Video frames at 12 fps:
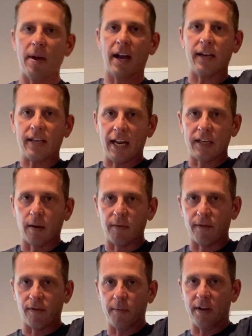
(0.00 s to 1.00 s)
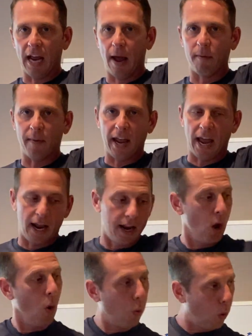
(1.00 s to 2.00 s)
I'm not going to take something from the top of my head,
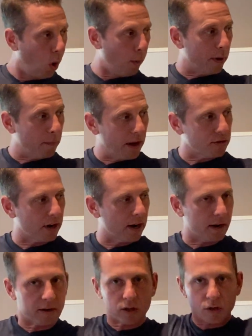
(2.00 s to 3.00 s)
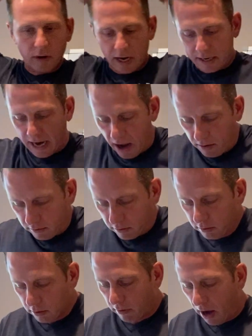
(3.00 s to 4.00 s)
whoop, and measure on straight down
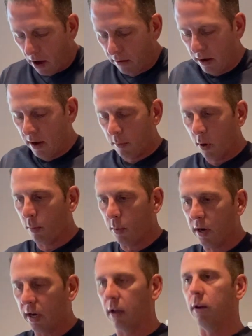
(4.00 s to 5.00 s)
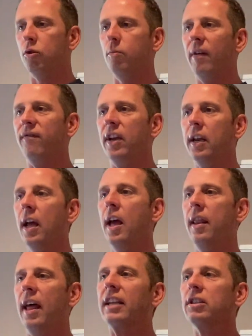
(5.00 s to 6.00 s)
to the ground, perpendicular to my feet.
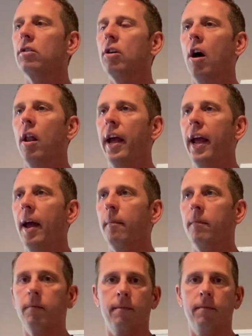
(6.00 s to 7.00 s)
That's how tall I am.